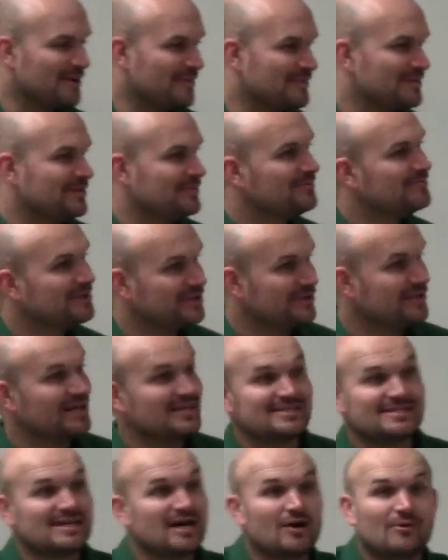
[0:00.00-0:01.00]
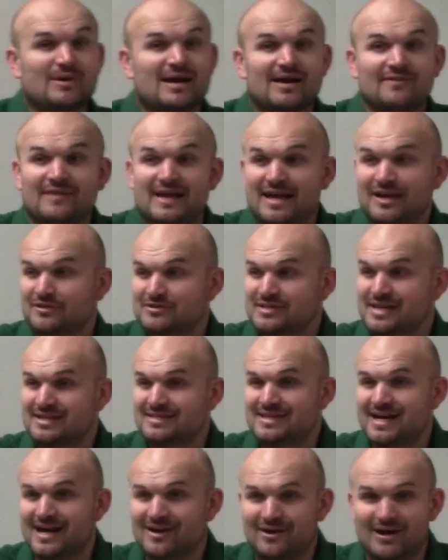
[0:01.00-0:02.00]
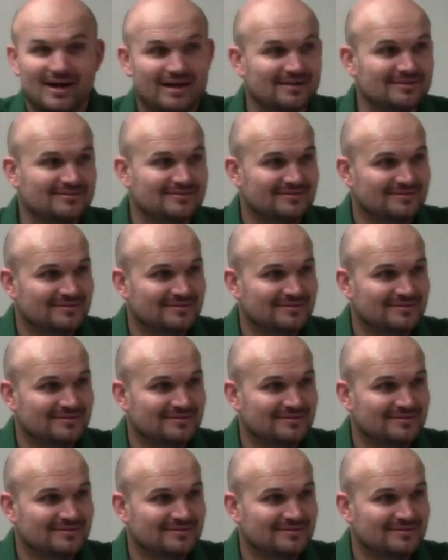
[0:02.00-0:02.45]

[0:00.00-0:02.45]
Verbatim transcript: want me to do. But do you guys see how we have angle side side, right?